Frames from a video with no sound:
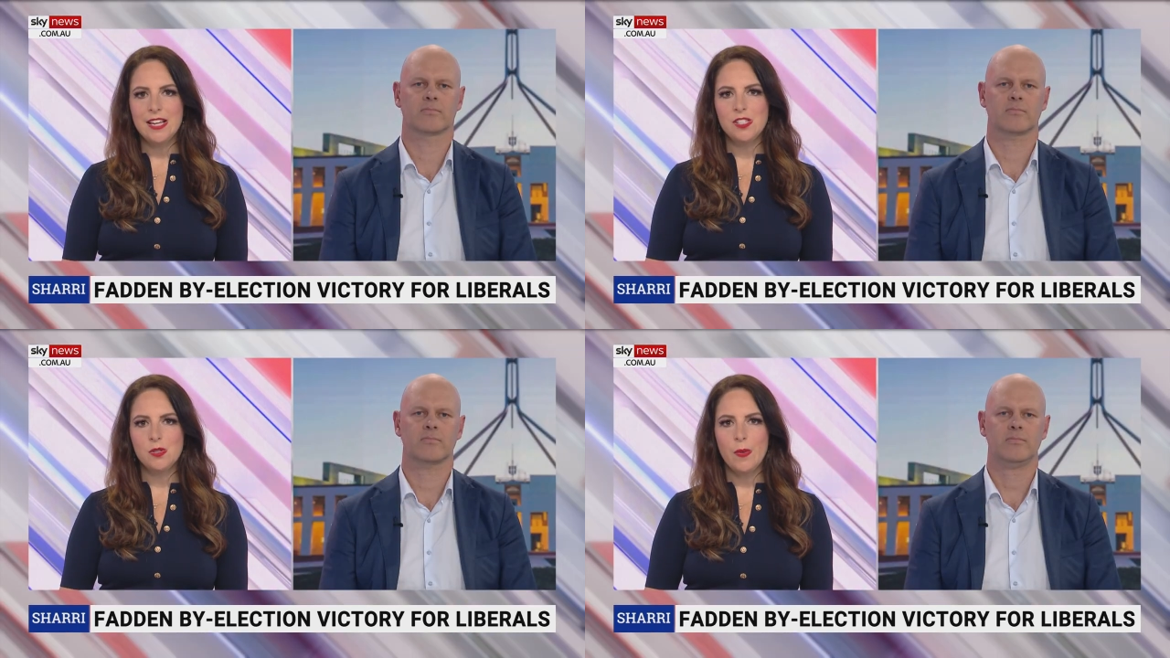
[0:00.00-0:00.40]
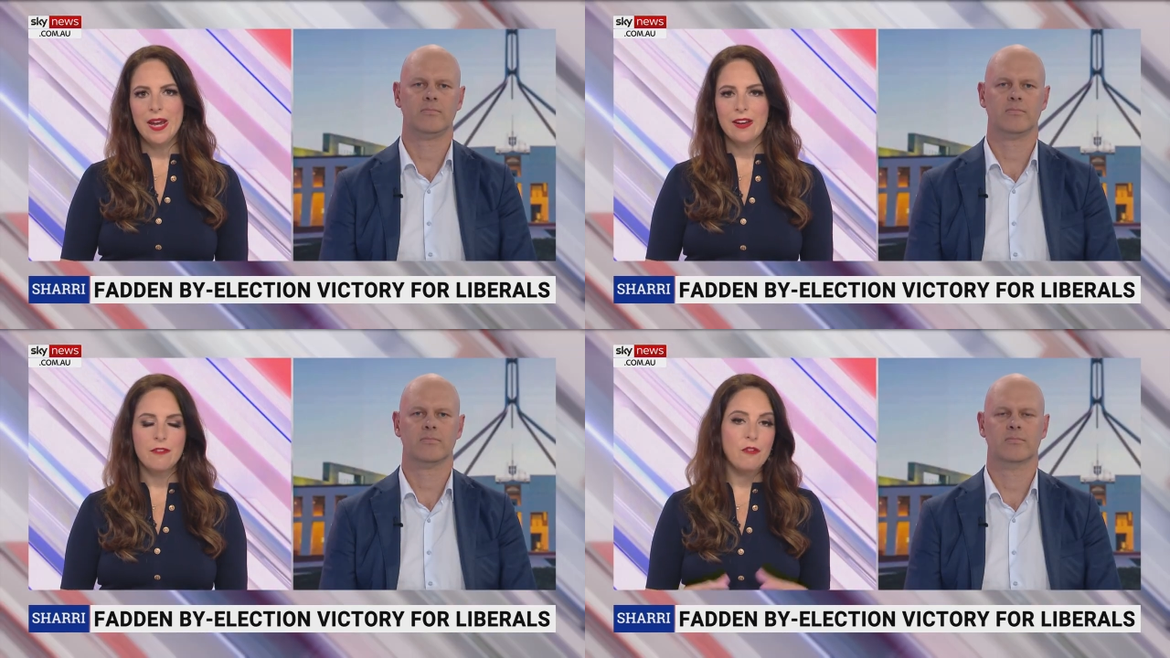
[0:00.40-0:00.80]
Speaker 1: a
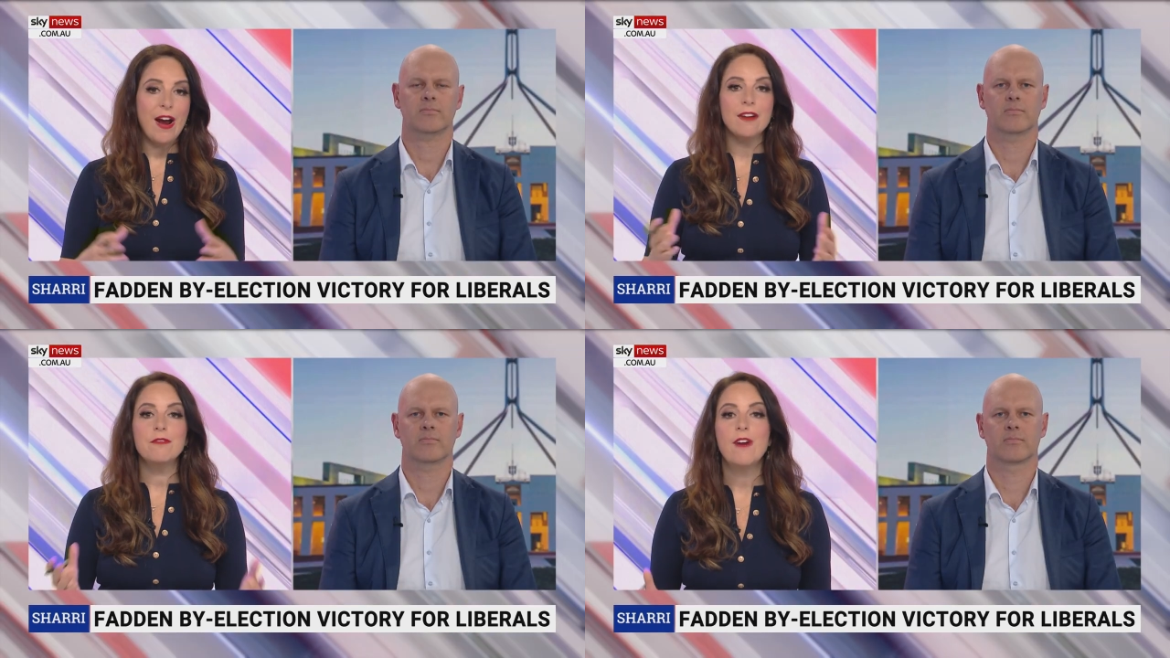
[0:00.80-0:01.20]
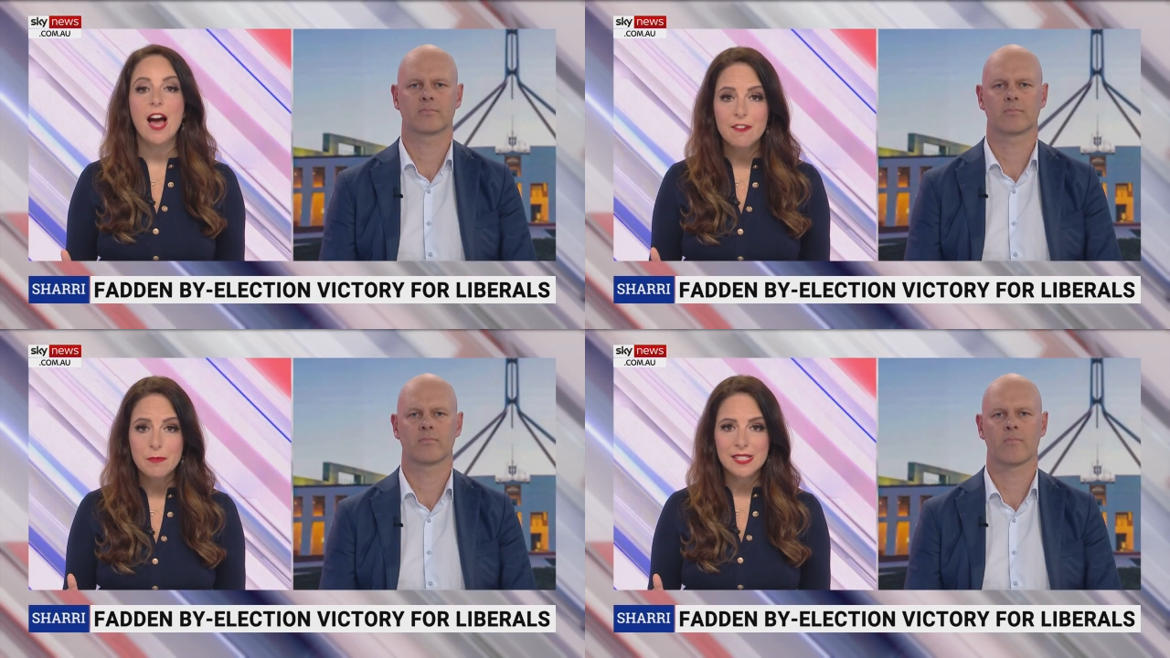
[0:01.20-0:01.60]
swing of around
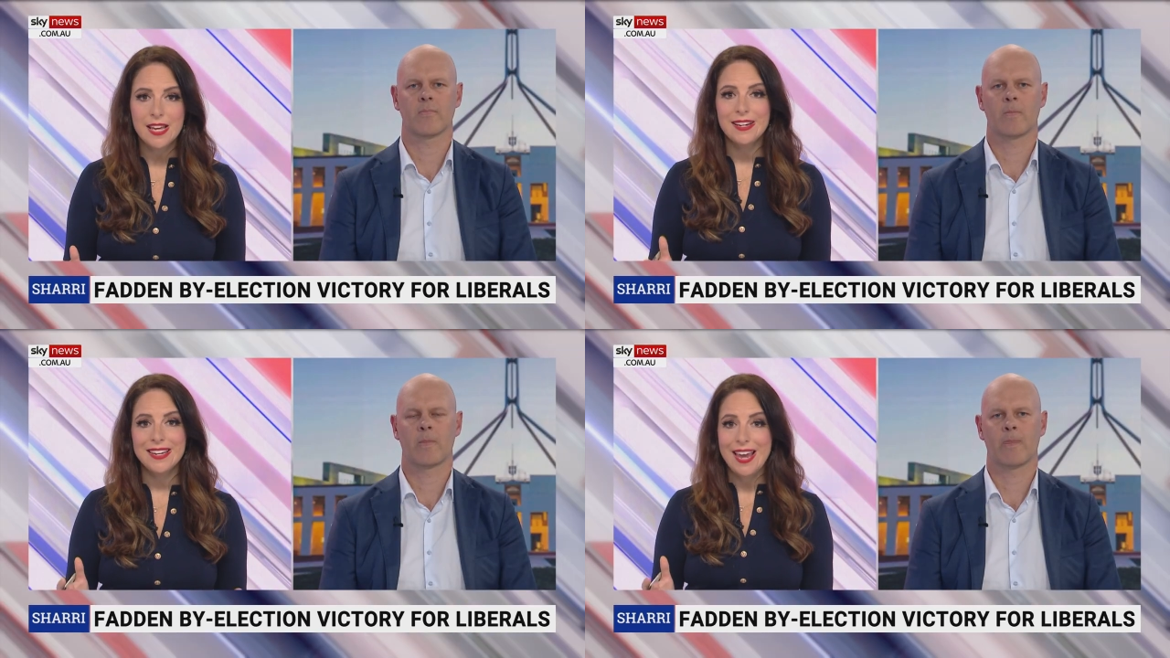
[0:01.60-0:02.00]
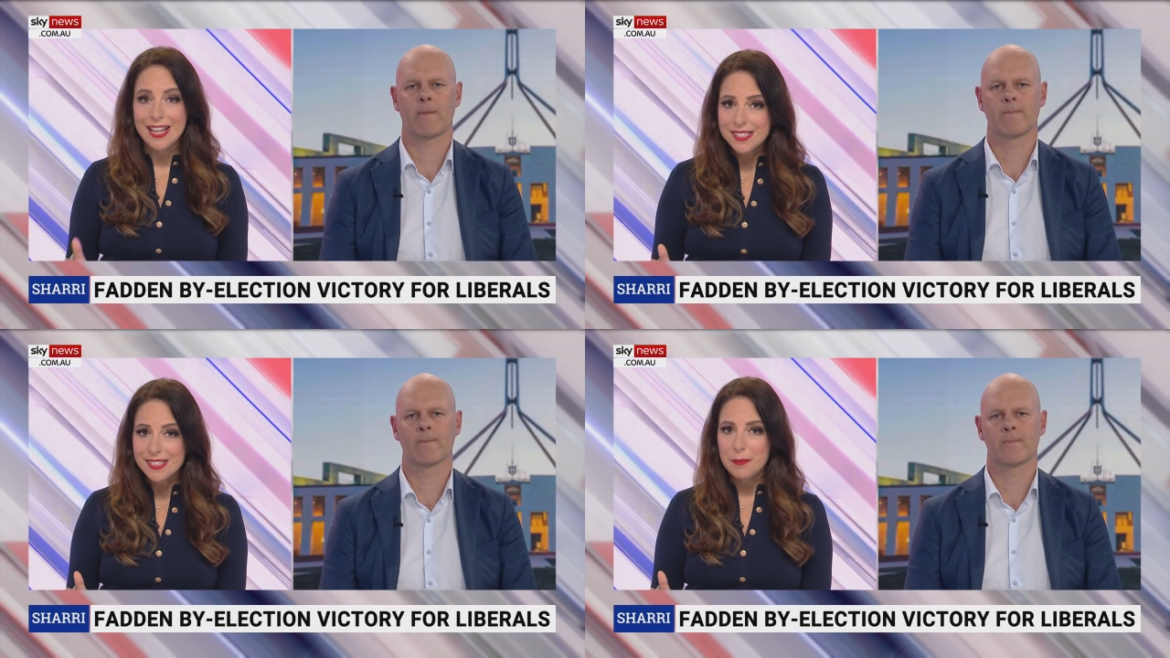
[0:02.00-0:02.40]
5%
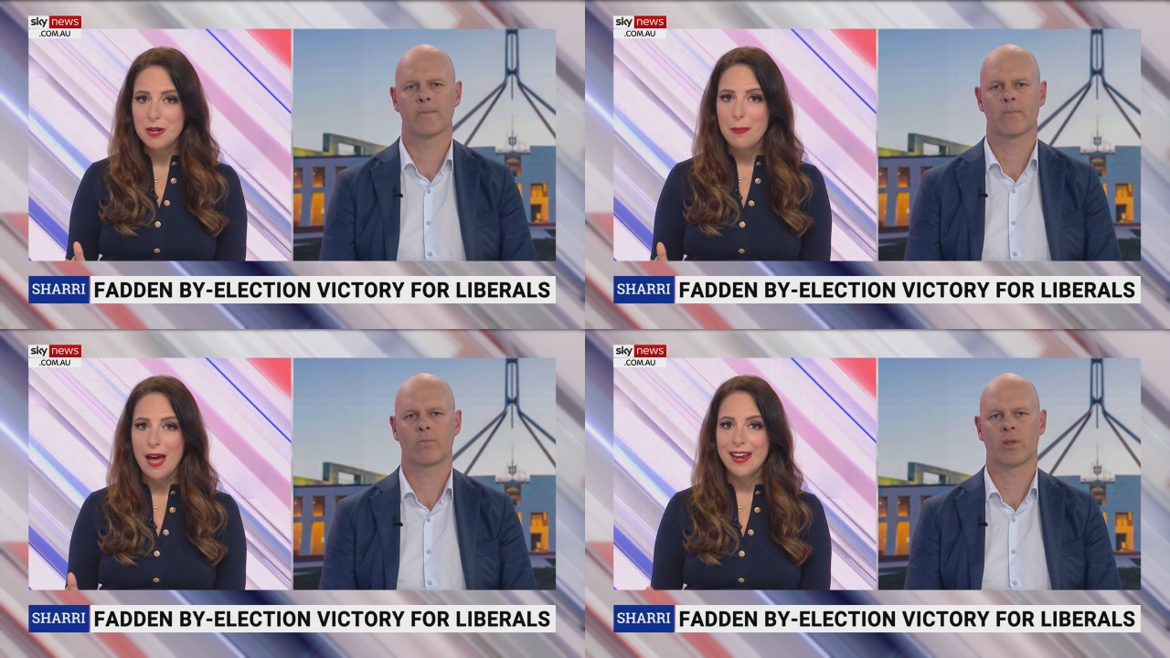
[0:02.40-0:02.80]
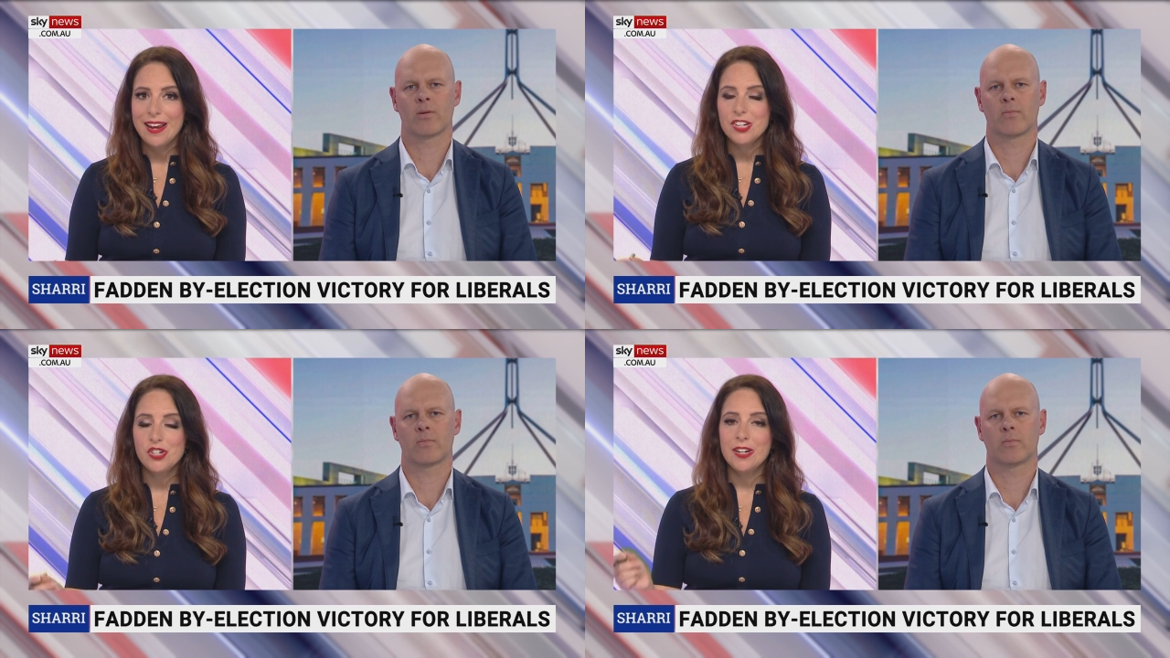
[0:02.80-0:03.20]
against them in a by
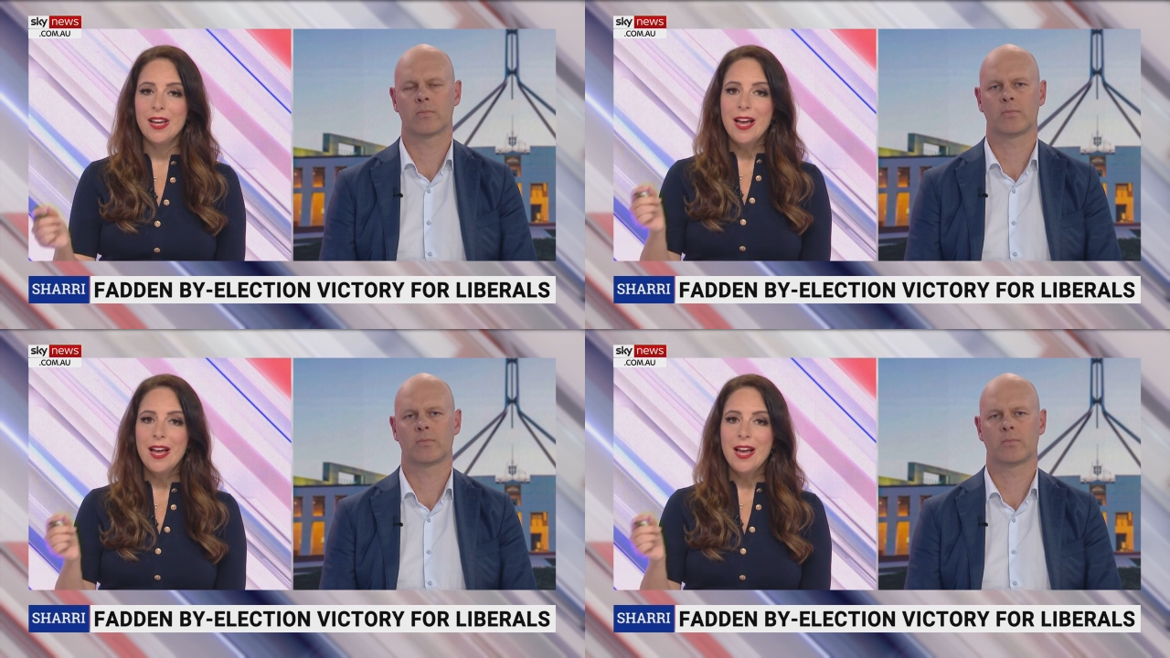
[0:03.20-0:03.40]
election.